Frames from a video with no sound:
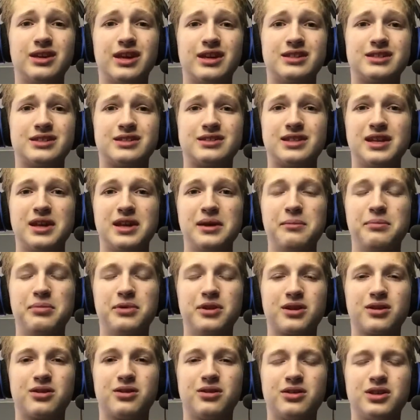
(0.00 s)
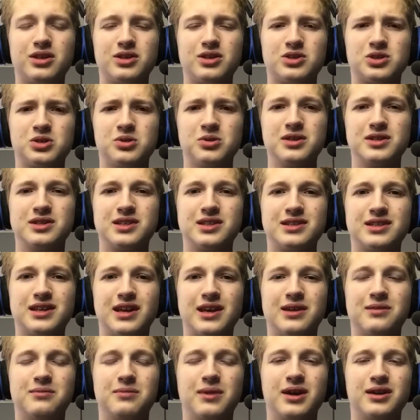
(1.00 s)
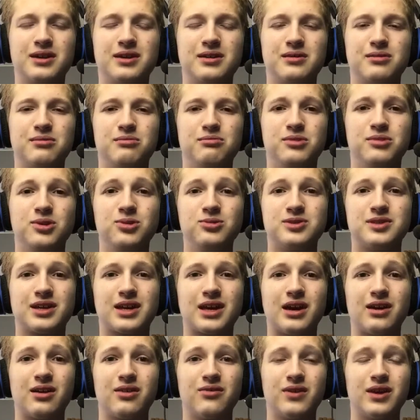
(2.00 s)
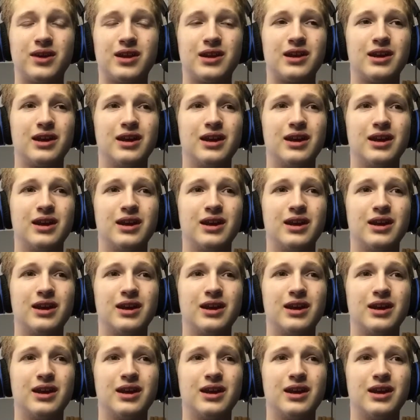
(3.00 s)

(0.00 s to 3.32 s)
and sampling all these noises and making music out of it.